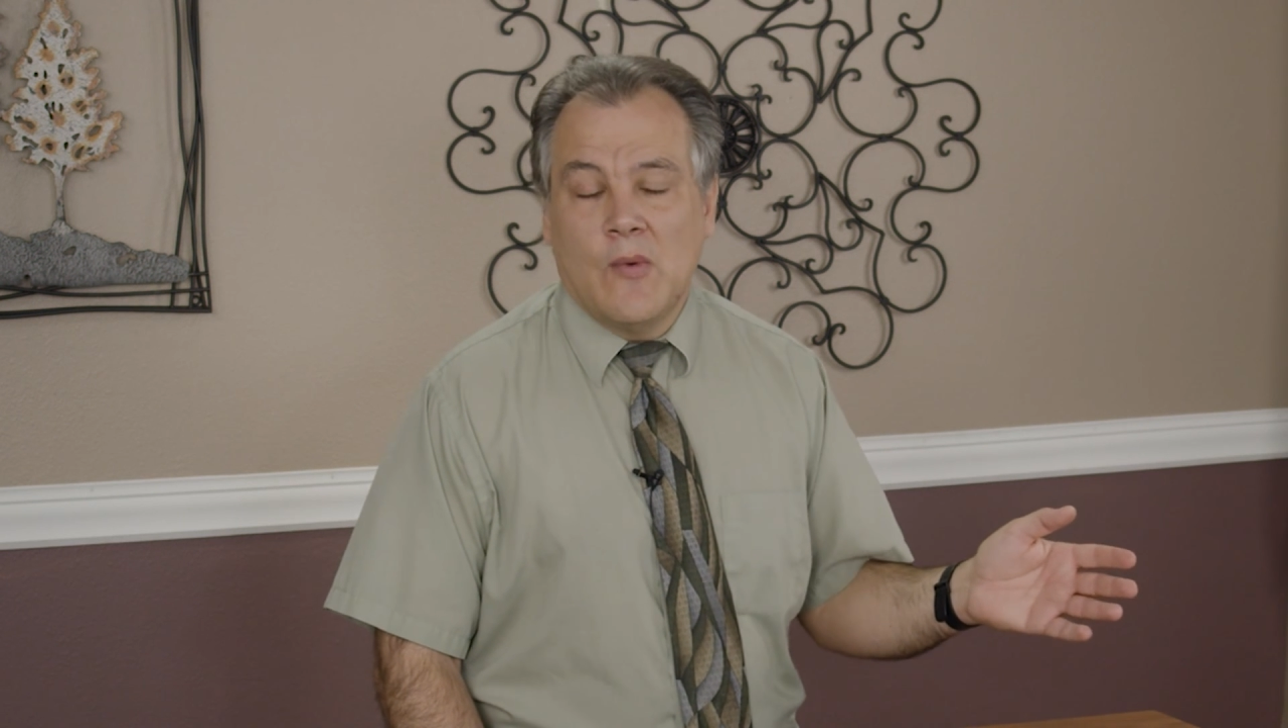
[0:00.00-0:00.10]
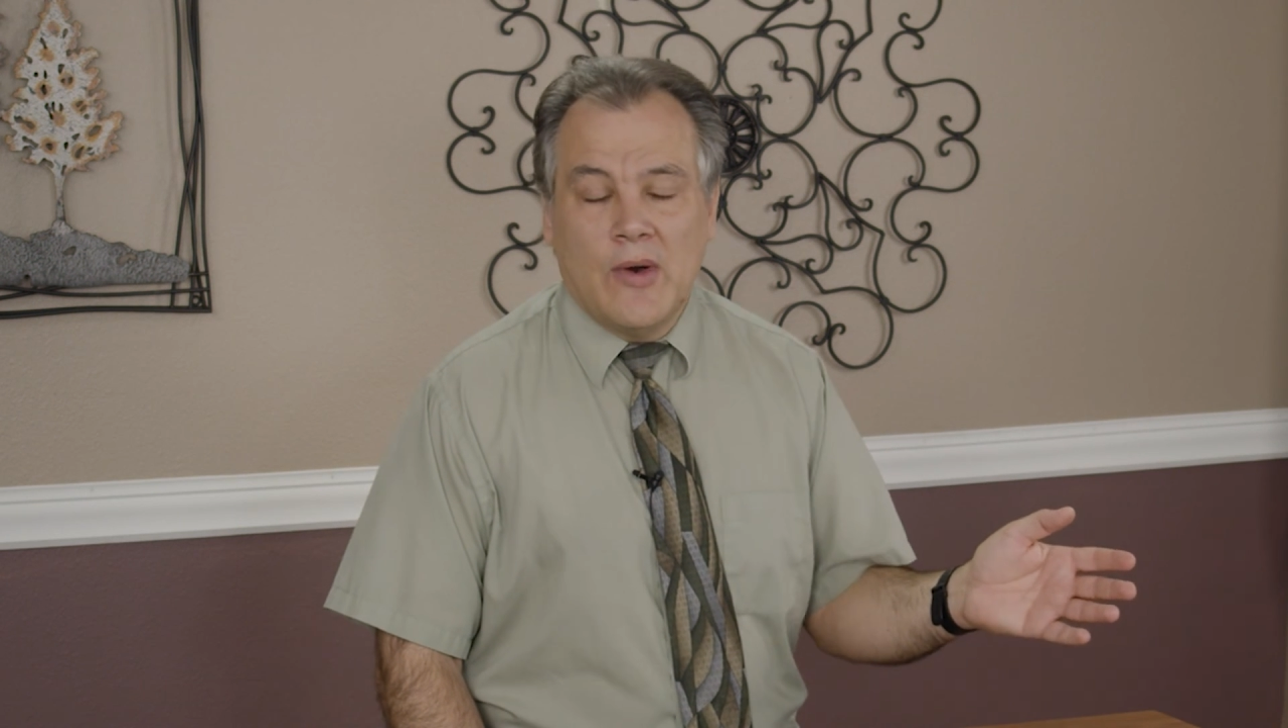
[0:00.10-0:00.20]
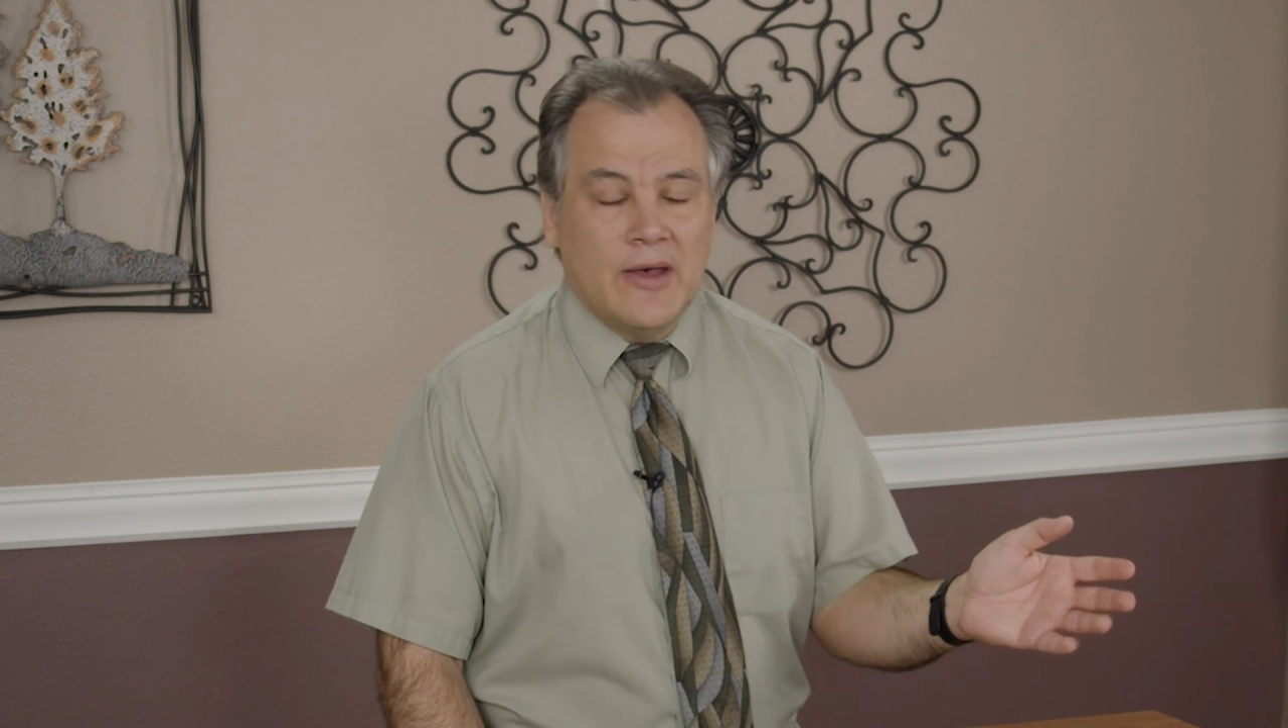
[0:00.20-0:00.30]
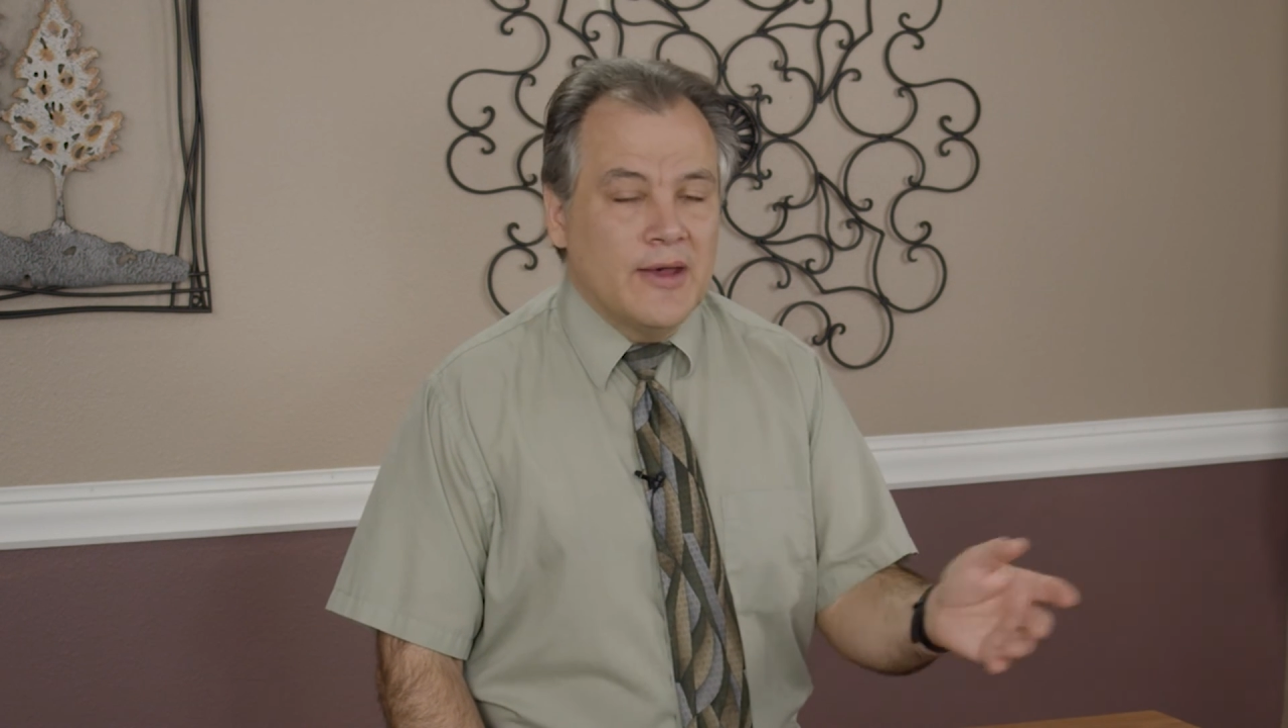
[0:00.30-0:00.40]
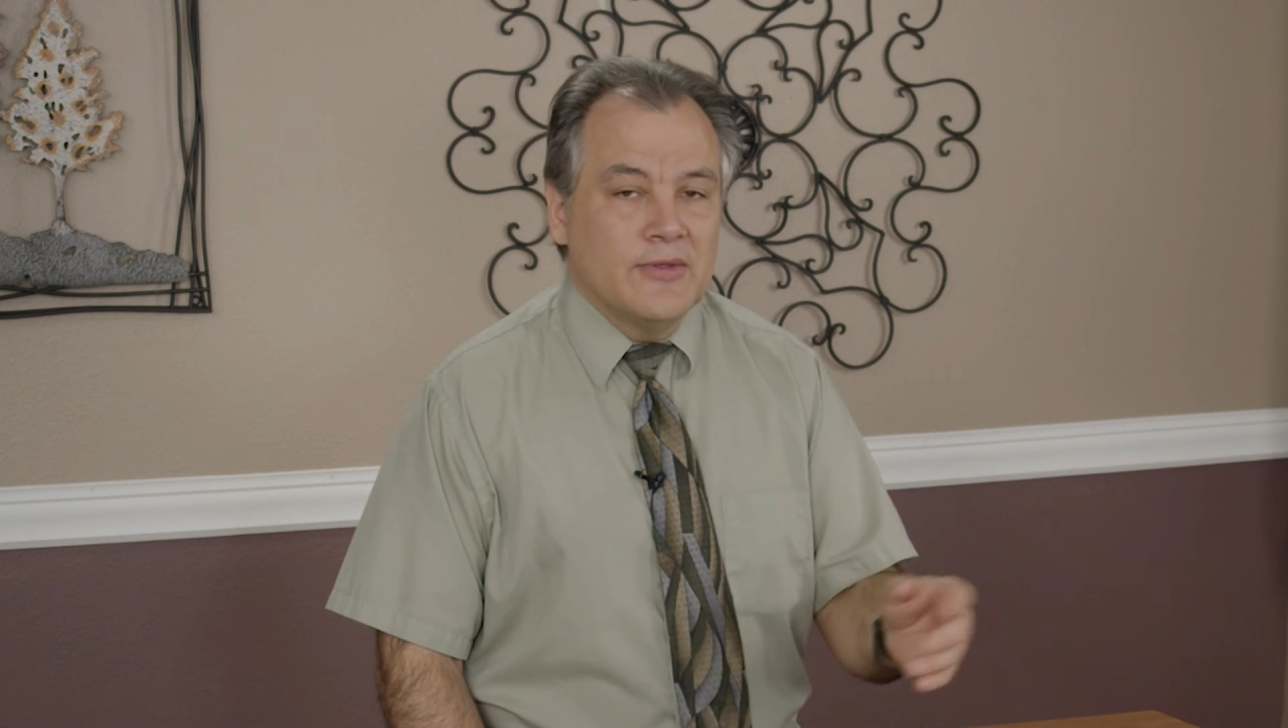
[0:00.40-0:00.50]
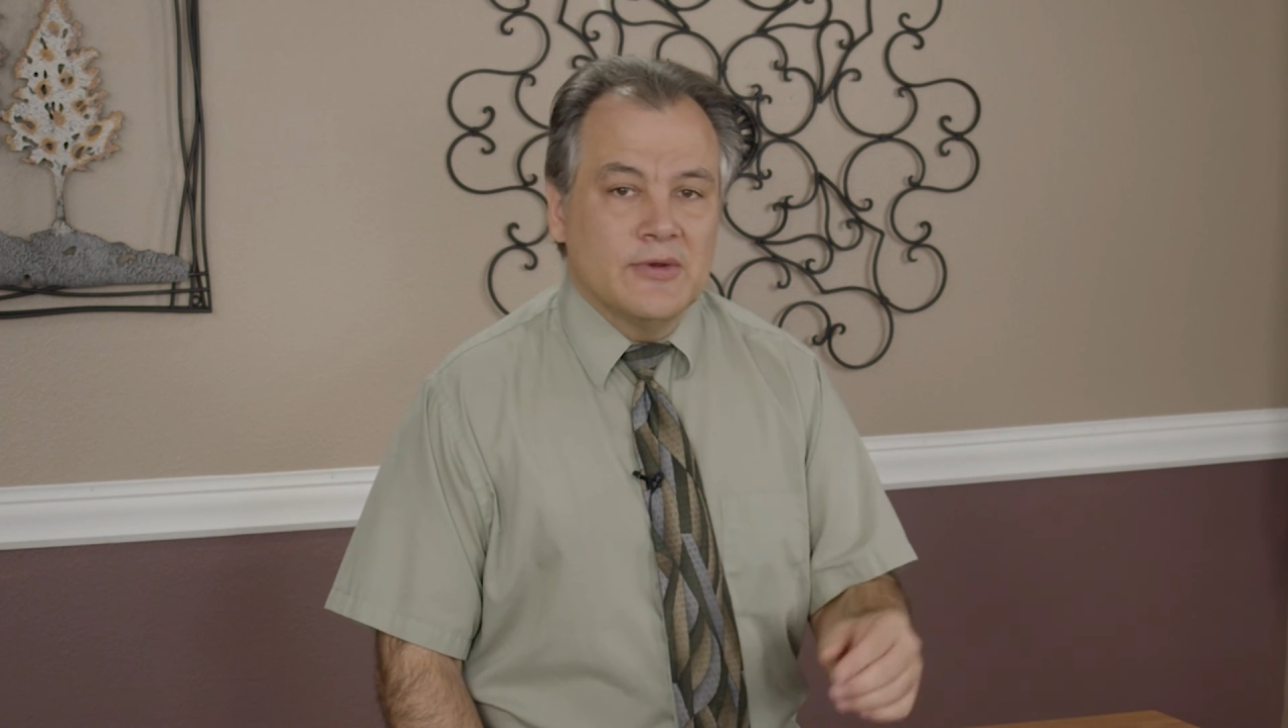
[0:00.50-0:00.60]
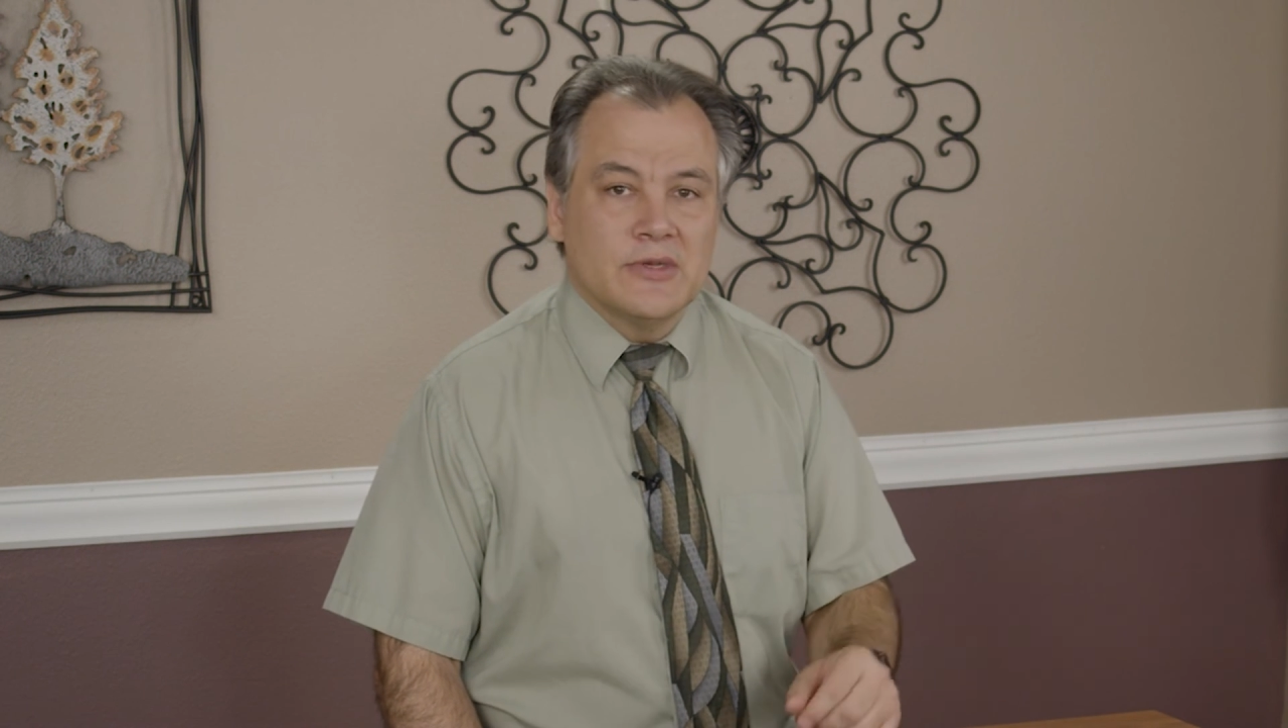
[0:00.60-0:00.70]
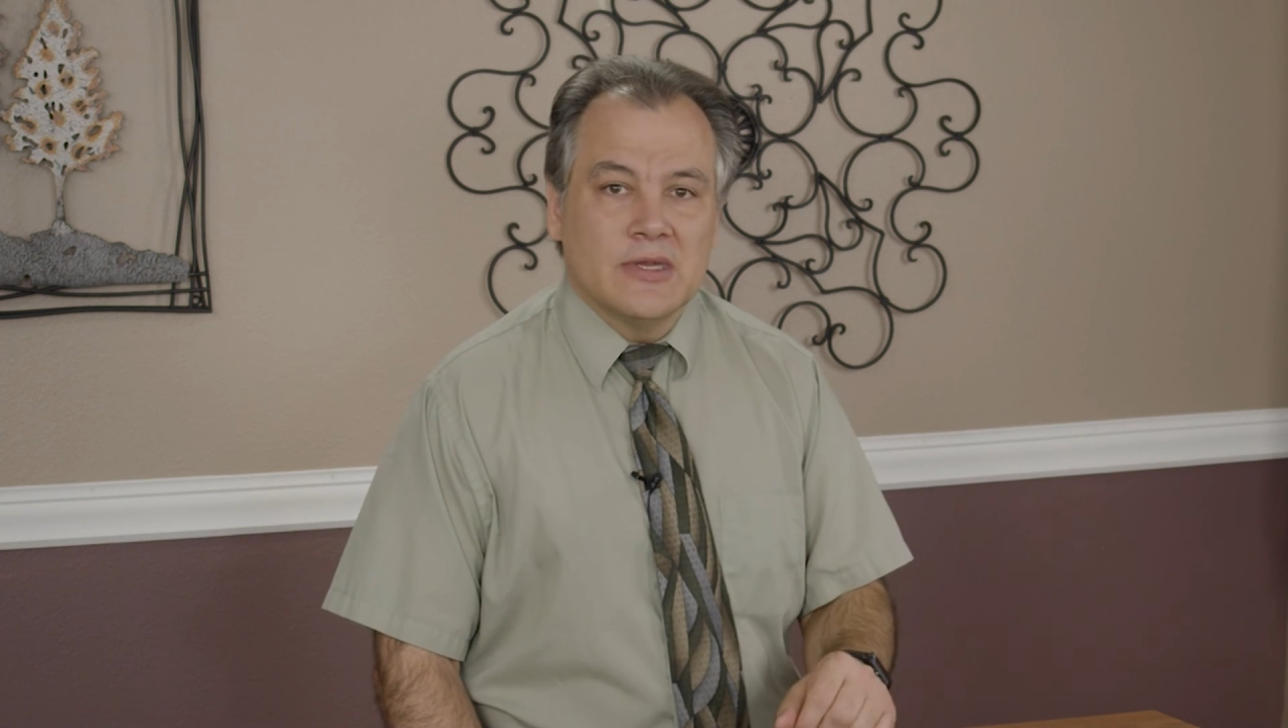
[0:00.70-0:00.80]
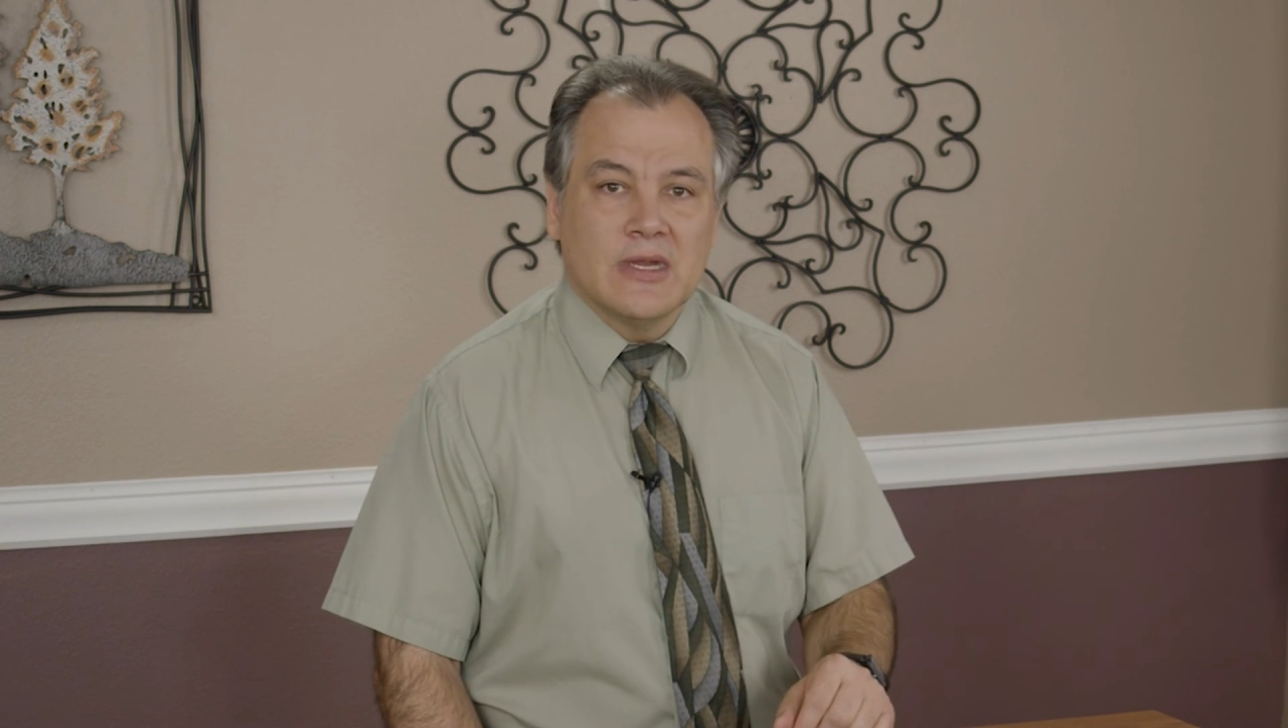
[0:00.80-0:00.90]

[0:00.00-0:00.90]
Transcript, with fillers: while others